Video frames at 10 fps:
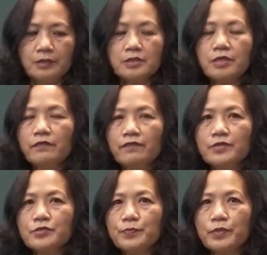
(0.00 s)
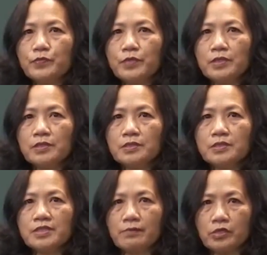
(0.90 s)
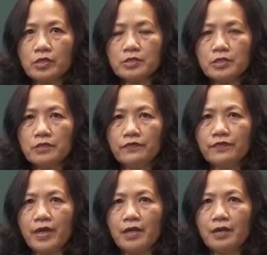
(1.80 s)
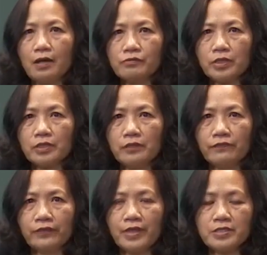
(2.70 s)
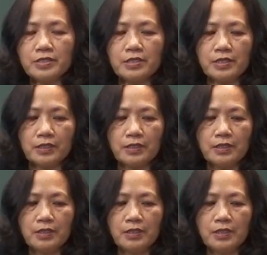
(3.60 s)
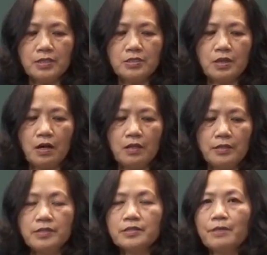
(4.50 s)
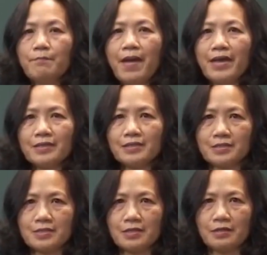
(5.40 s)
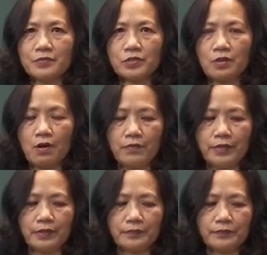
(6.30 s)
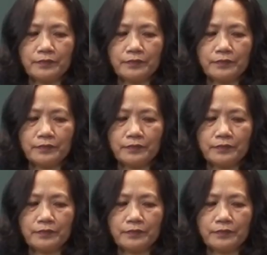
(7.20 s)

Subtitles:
The difference between subjective and objective testing is in the methods of scoring.